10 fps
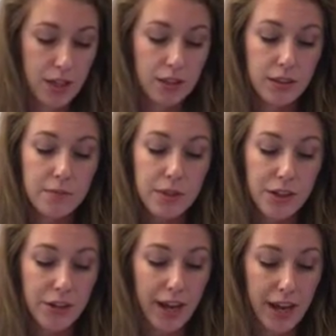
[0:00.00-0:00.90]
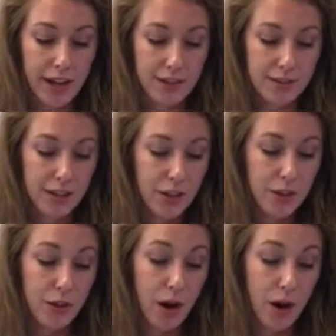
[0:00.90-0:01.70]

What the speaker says: Lend me your hand, your